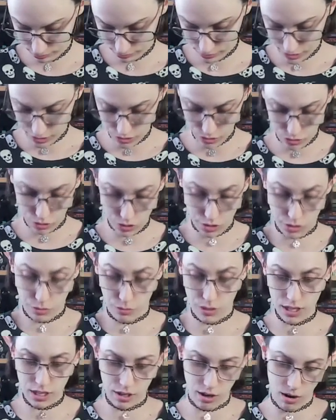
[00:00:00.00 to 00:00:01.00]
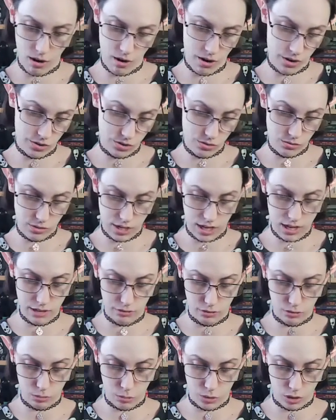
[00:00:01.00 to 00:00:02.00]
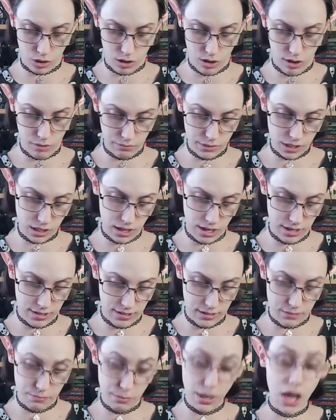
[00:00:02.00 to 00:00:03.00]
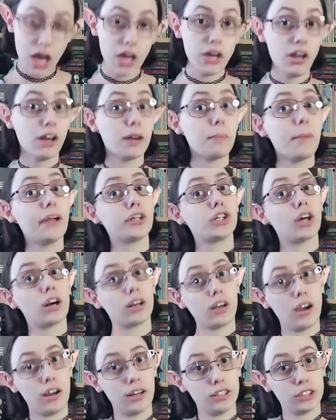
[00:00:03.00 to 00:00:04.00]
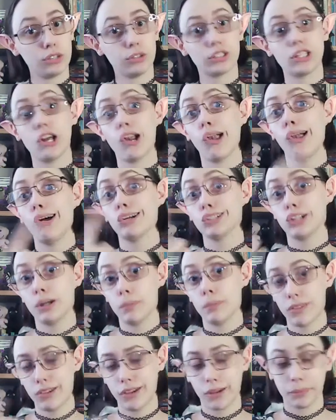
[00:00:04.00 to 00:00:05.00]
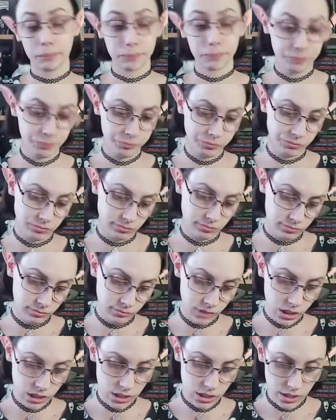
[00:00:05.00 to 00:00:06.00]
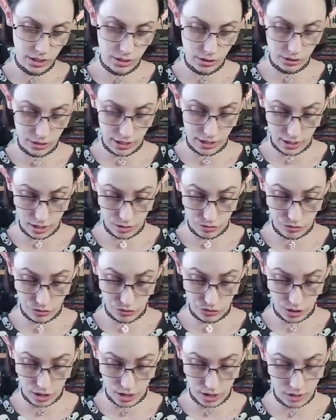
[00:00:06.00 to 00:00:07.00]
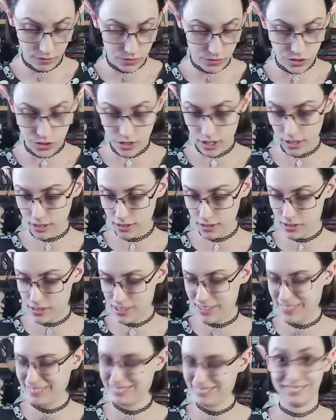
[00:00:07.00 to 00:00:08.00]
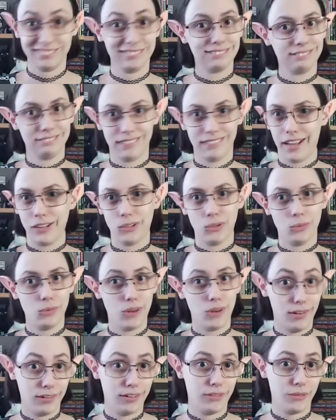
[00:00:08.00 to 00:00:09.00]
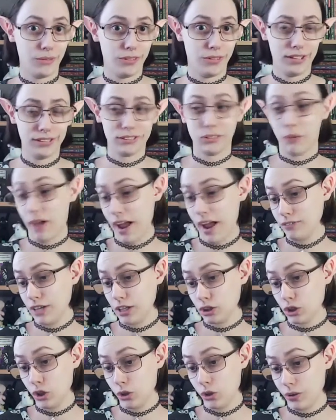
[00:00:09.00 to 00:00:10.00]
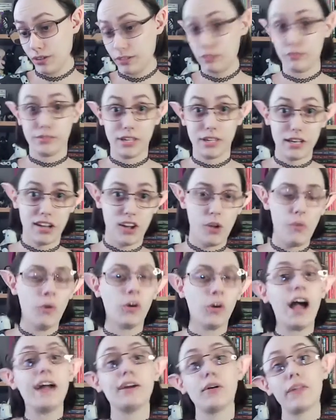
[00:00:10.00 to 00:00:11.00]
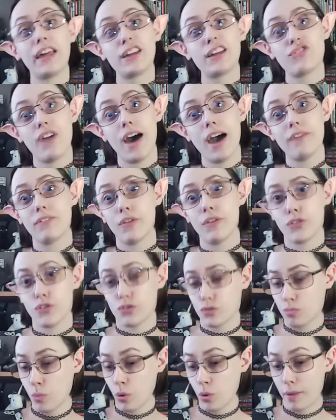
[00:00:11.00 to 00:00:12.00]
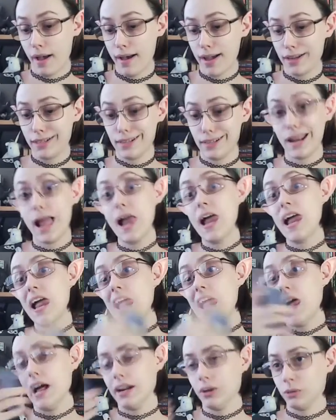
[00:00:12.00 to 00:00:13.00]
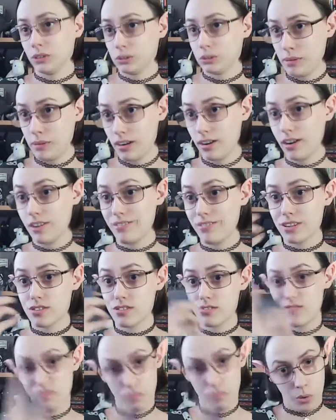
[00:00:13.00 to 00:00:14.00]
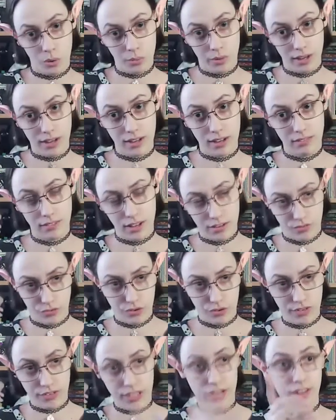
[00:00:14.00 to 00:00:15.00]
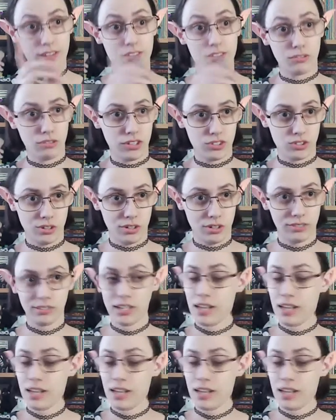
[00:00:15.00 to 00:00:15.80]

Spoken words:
That is three cards. Okay, a little more complicated, but not a major arcana, so it's not a long-term thing. Okay, 5, 6. I do not know things, so I have to actually look at the B and go, okay, I know that's 5, but if there's more behind it, I know it's bigger. If it's more behind in front of it, it's lesser.